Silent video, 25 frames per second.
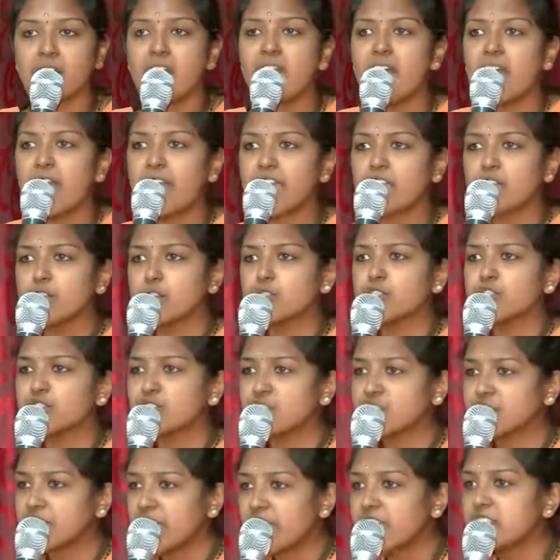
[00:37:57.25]
I used
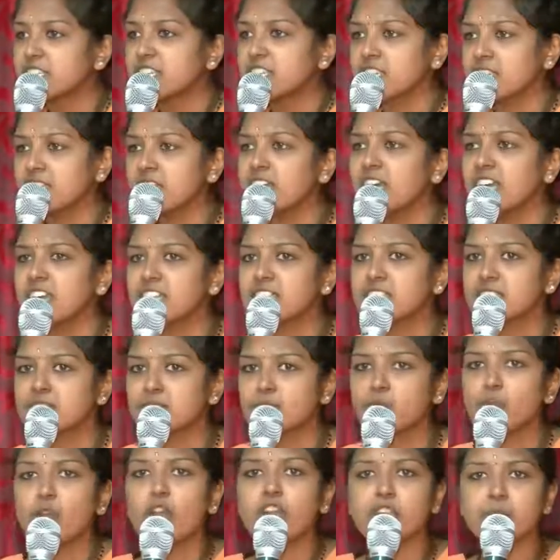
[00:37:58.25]
to shed
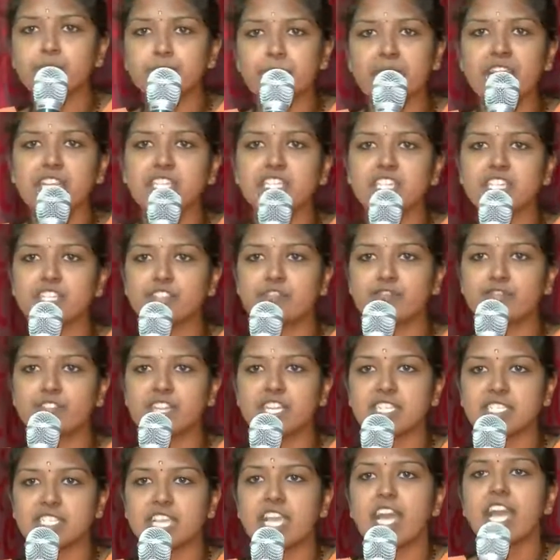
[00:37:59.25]
tears. What made the
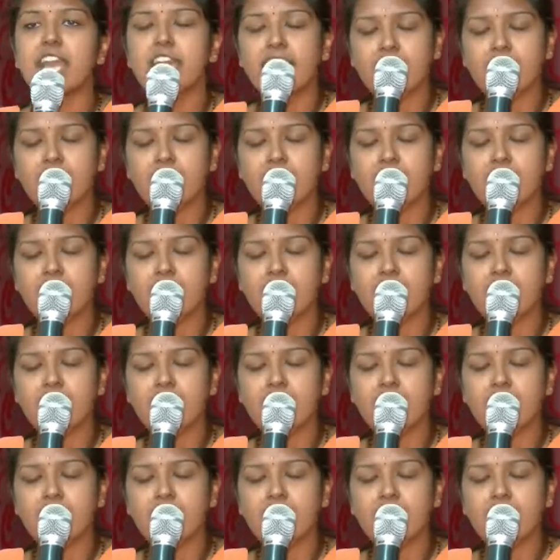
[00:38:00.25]
difference?